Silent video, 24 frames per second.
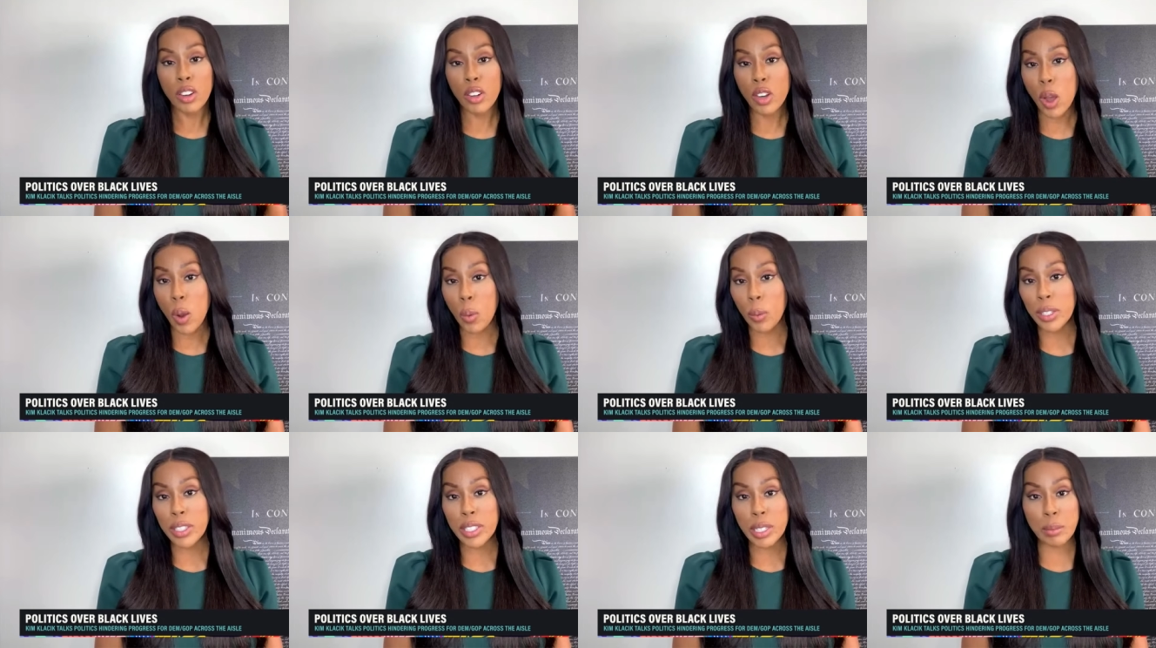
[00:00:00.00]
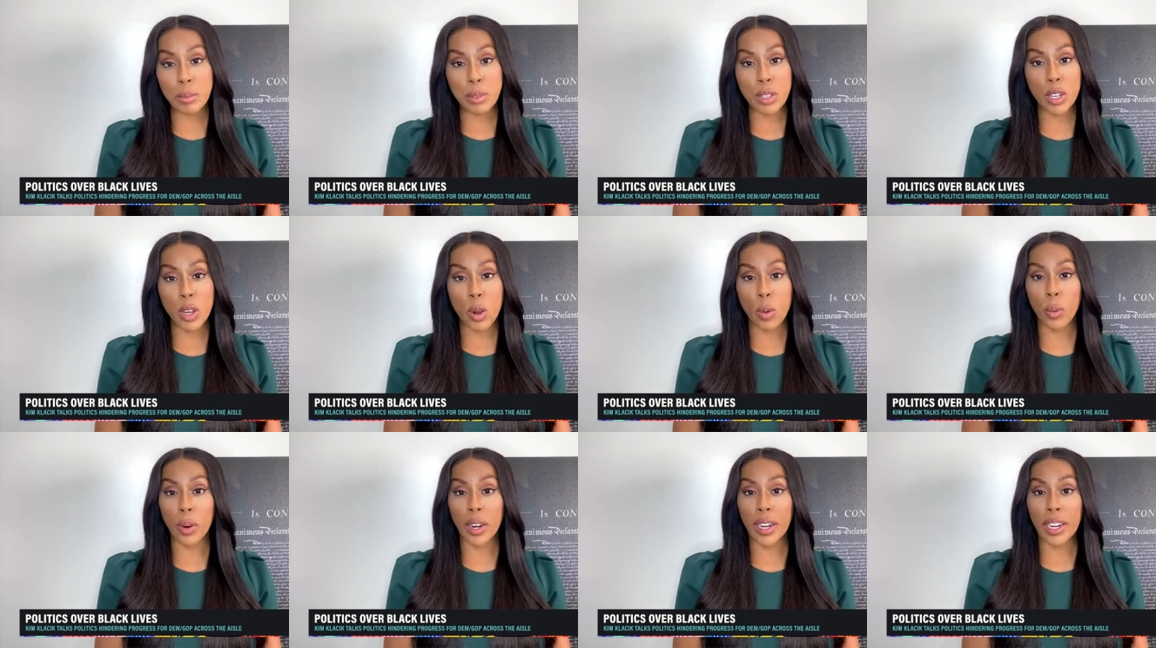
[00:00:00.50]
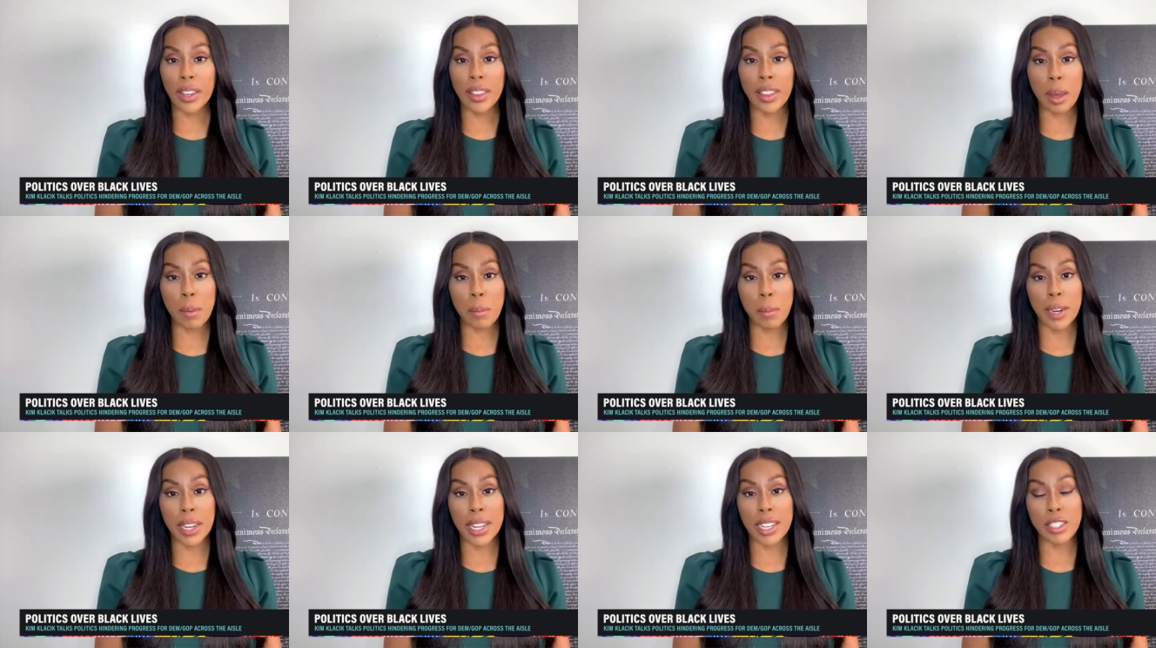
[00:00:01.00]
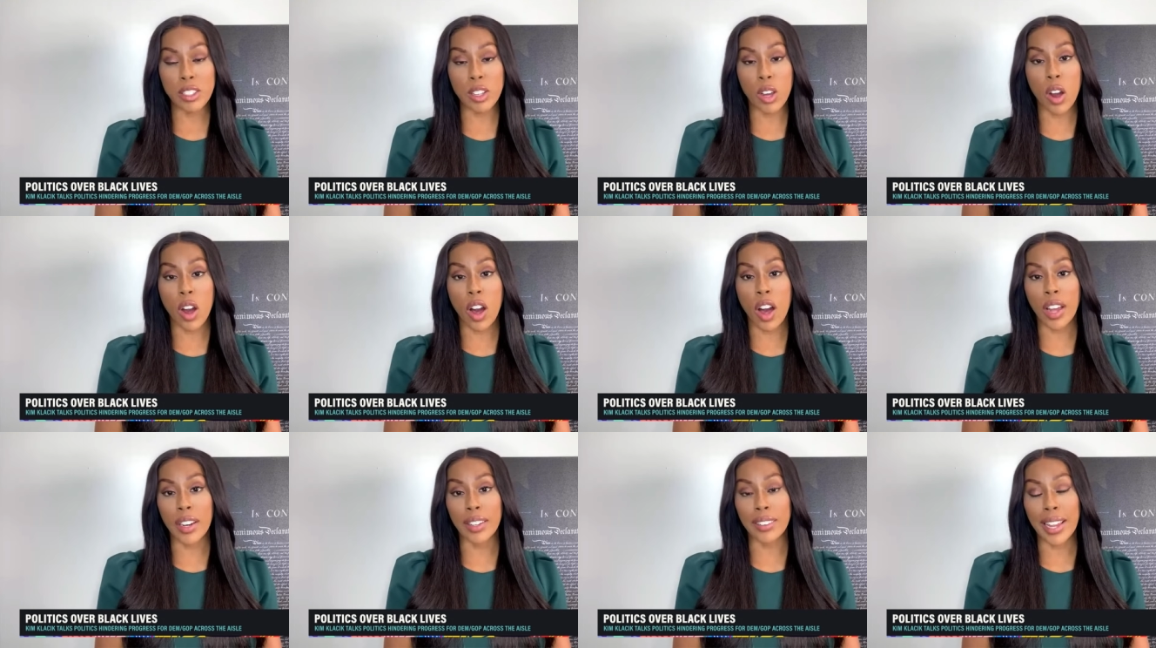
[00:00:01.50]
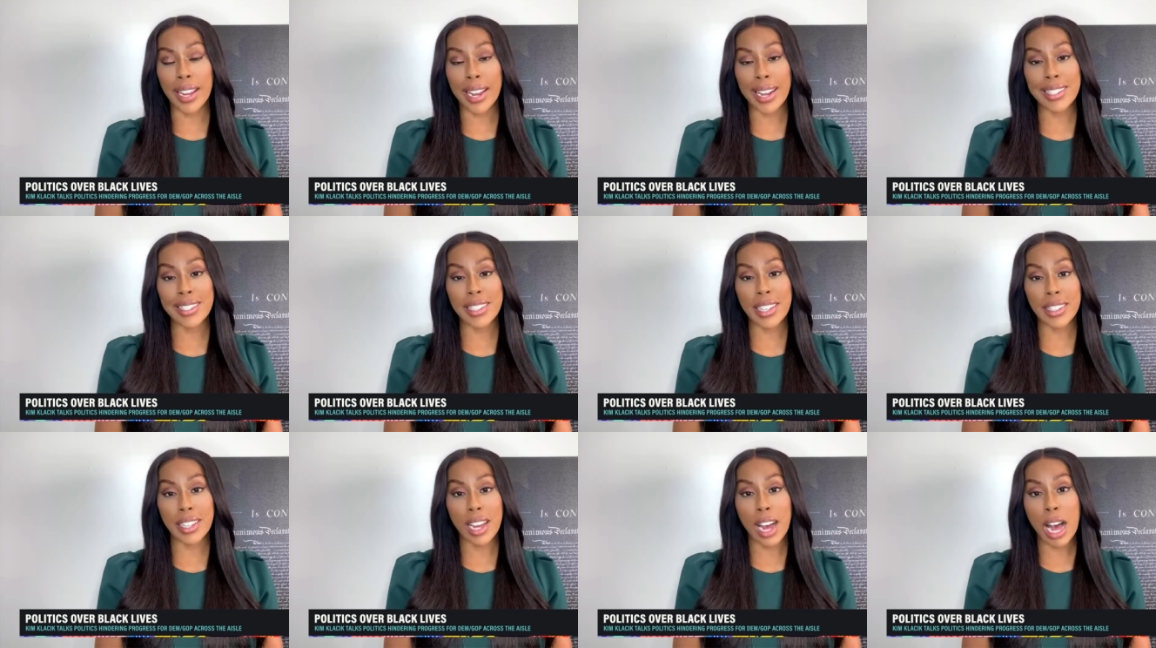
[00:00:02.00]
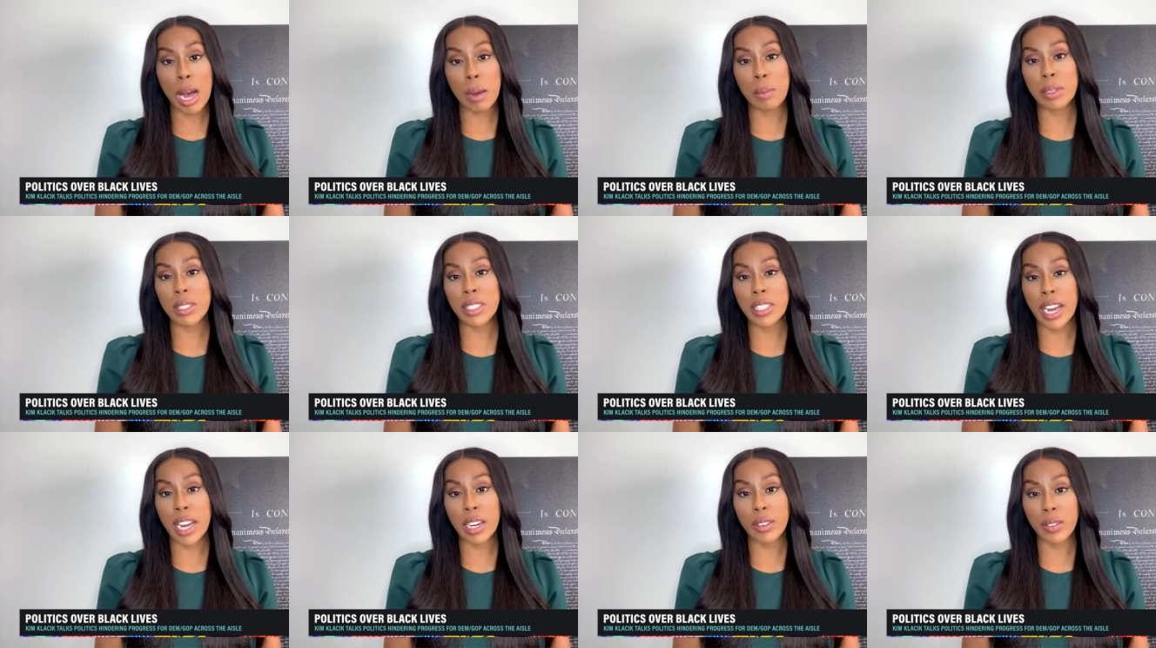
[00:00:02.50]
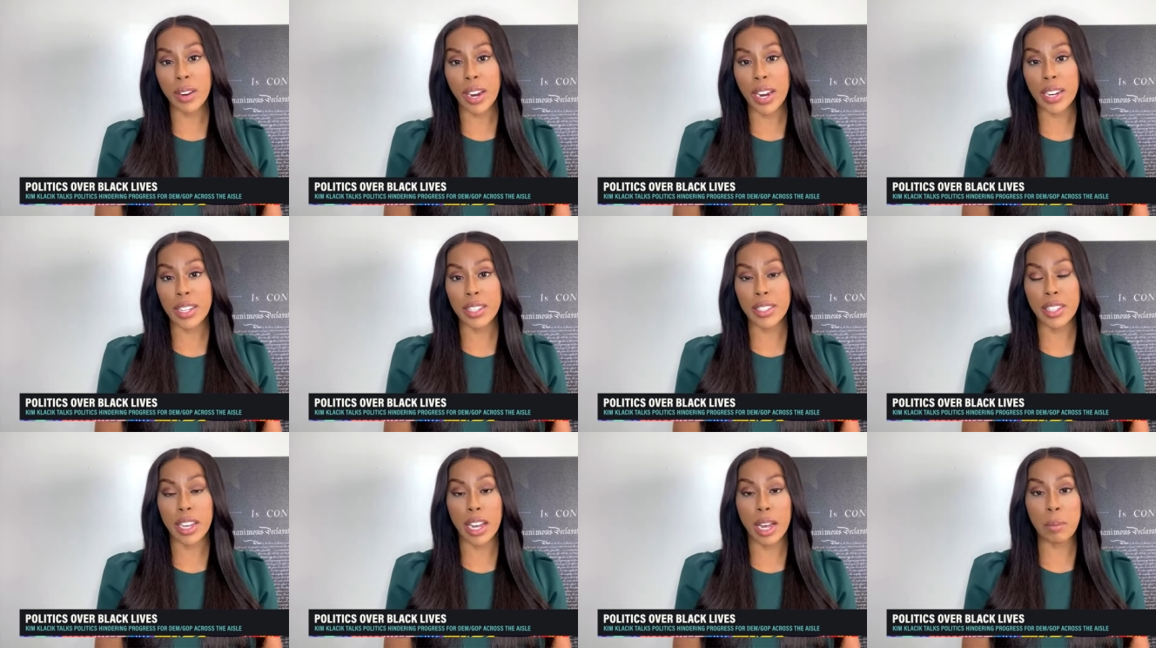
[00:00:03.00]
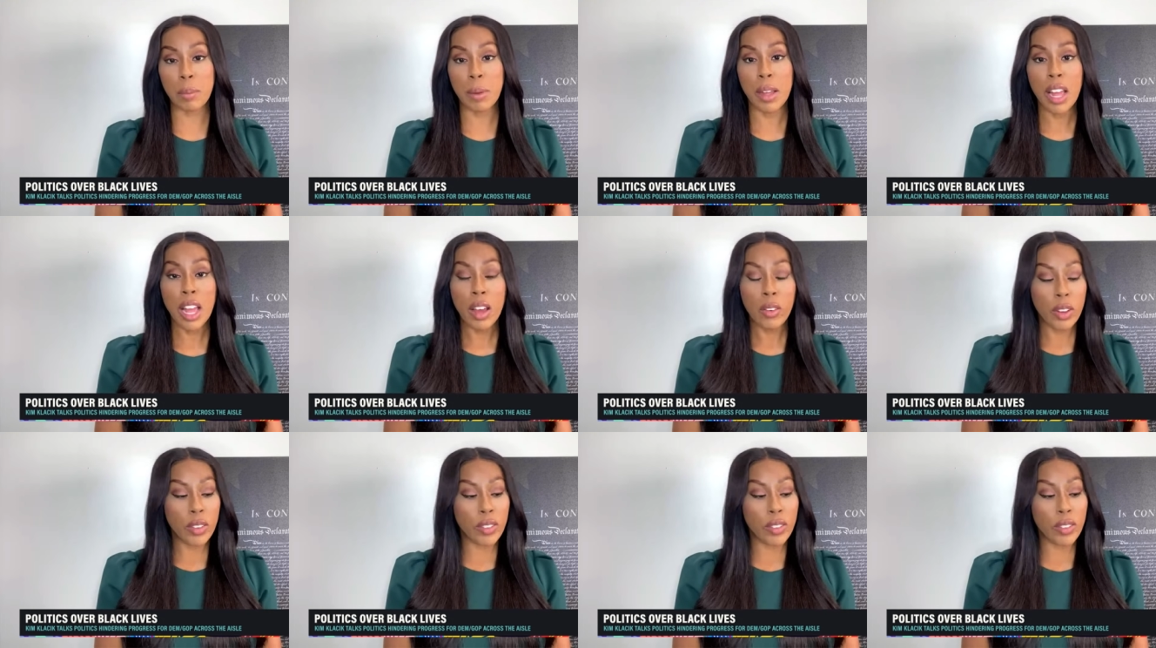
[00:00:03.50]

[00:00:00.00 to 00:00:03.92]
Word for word: No one seems to know where any of that money has gone. Like I said, the homicide rate is up.